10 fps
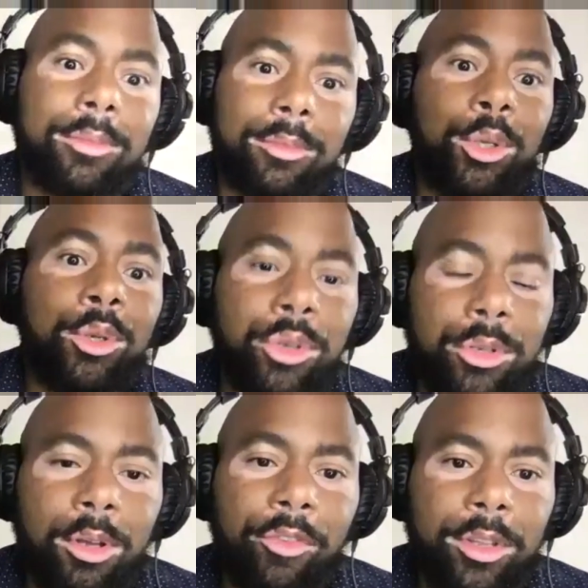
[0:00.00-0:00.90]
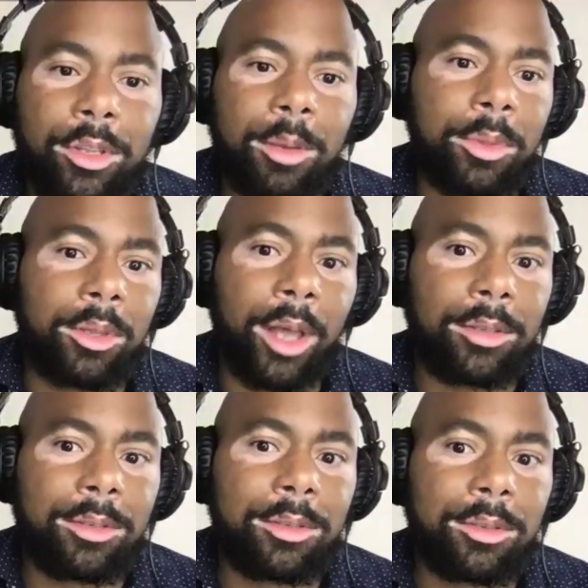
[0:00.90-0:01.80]
lose yourself into something
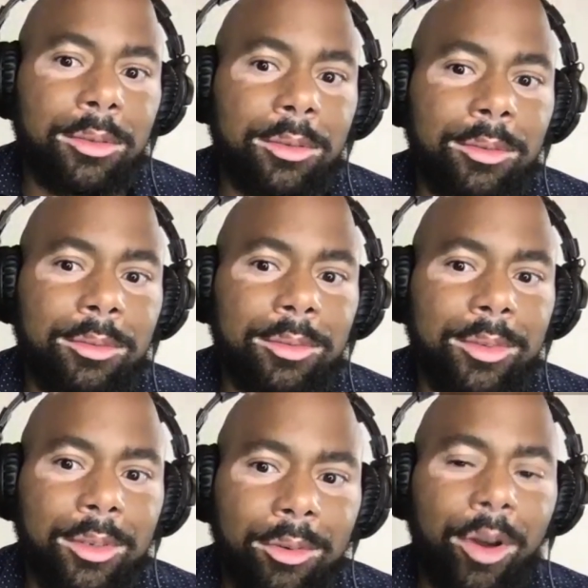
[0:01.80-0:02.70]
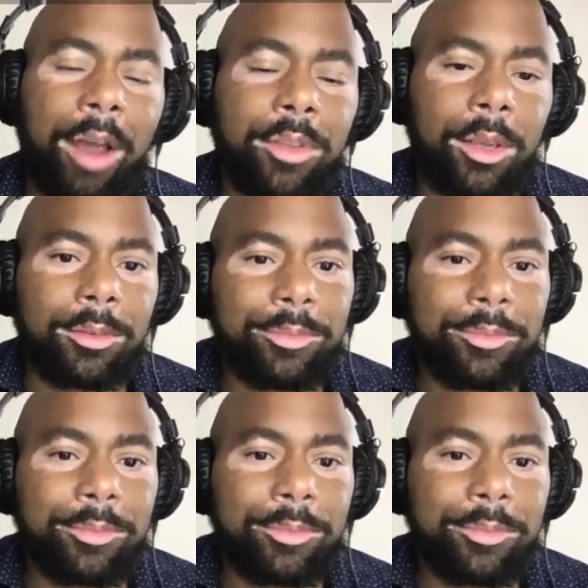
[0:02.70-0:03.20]
that's crafty.